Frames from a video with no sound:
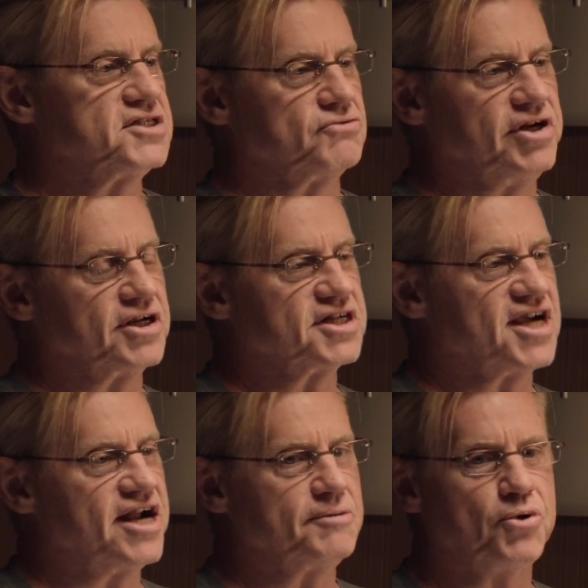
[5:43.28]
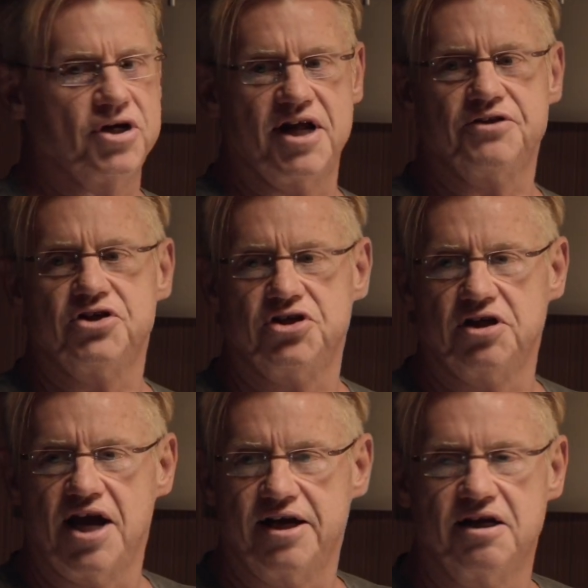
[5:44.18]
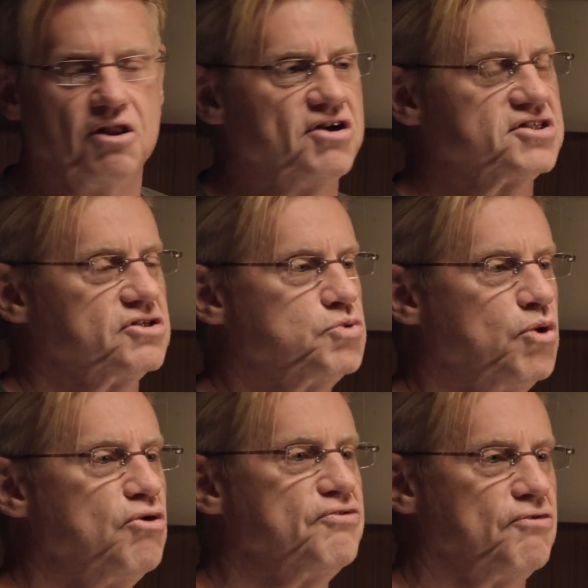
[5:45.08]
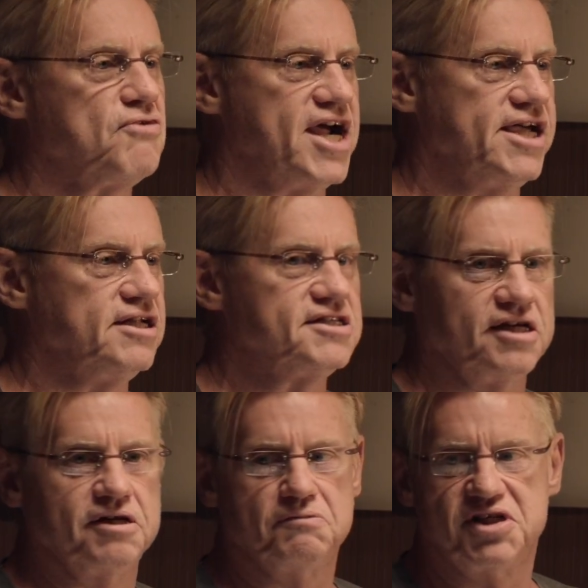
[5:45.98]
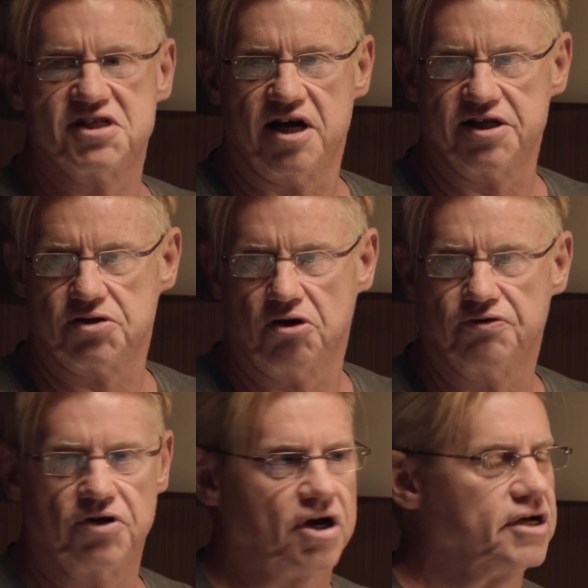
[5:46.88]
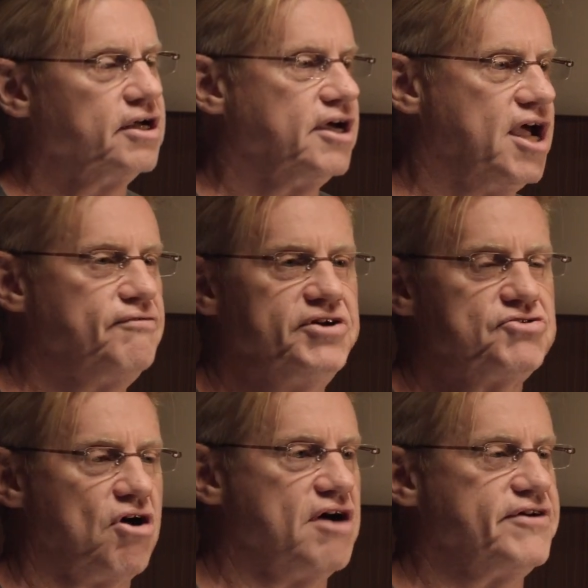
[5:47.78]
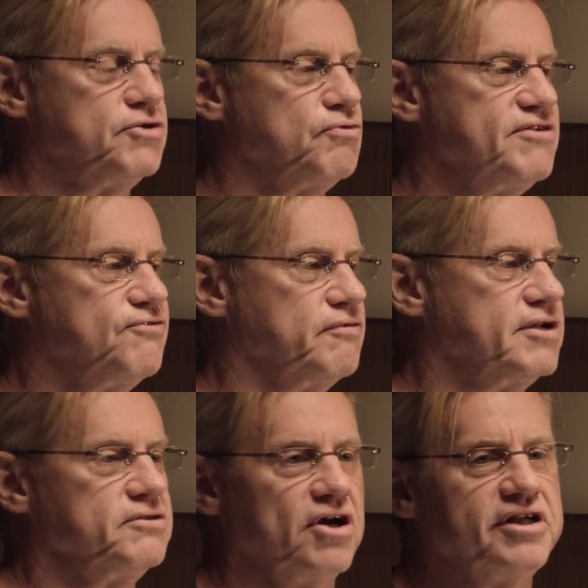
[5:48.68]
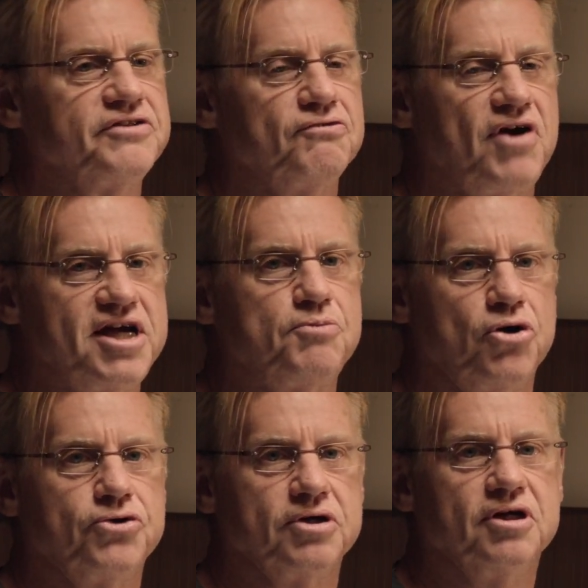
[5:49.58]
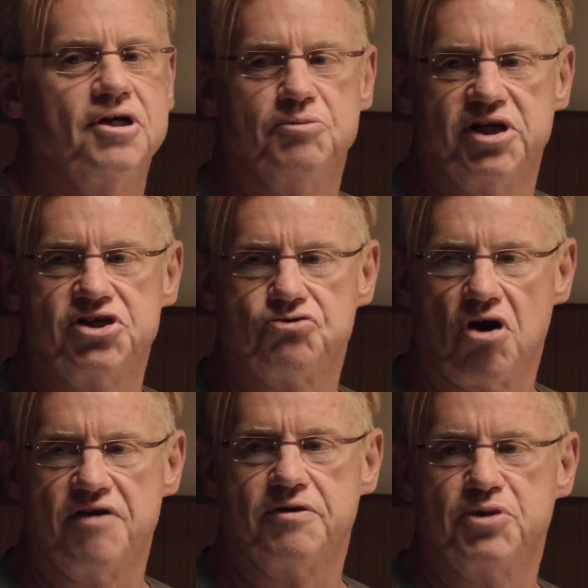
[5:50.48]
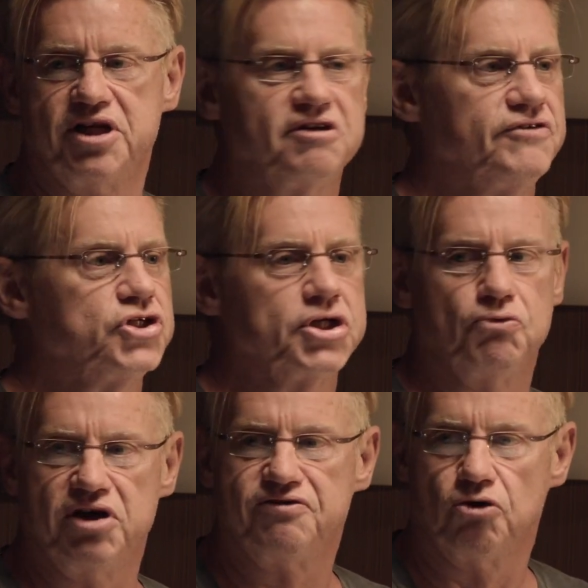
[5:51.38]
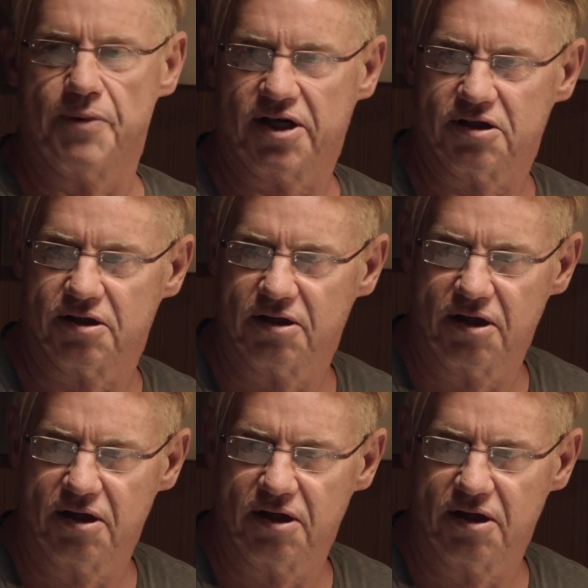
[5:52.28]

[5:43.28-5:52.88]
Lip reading: Serena Catania pointed out that she had lost 12 RAIDs in a disaster overnight. Every drive had not only the RAID broken, but each drive had been individually reformatted.